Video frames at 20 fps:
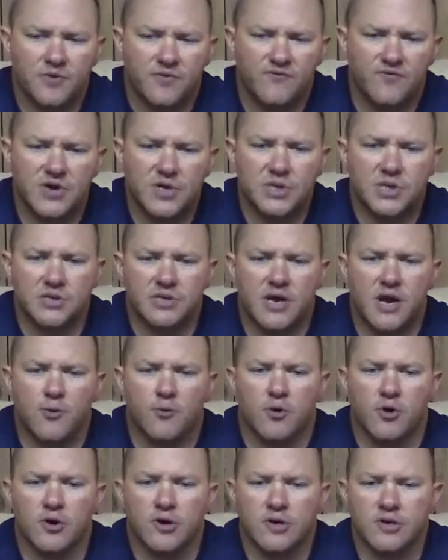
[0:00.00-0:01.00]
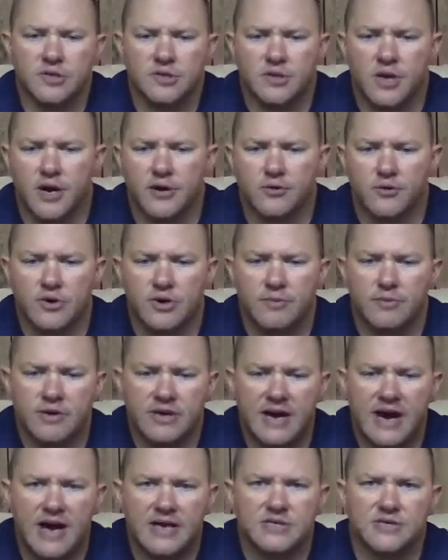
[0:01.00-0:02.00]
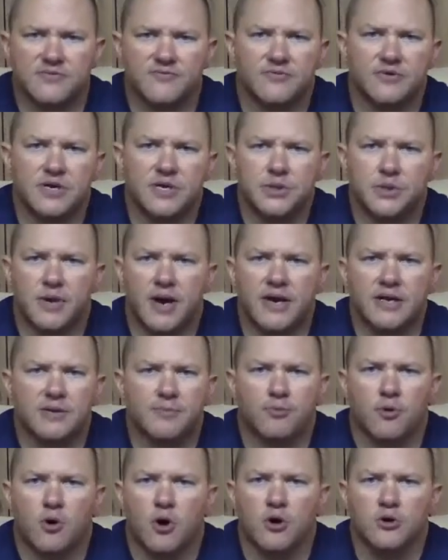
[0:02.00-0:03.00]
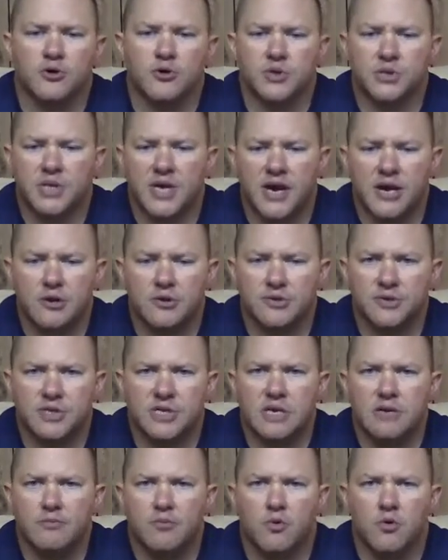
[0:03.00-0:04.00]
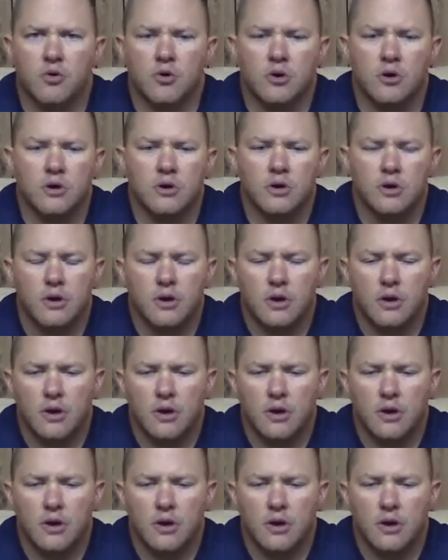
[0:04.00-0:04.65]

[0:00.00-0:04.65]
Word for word: Vision Network is not going to be actively trying to partner channels anymore,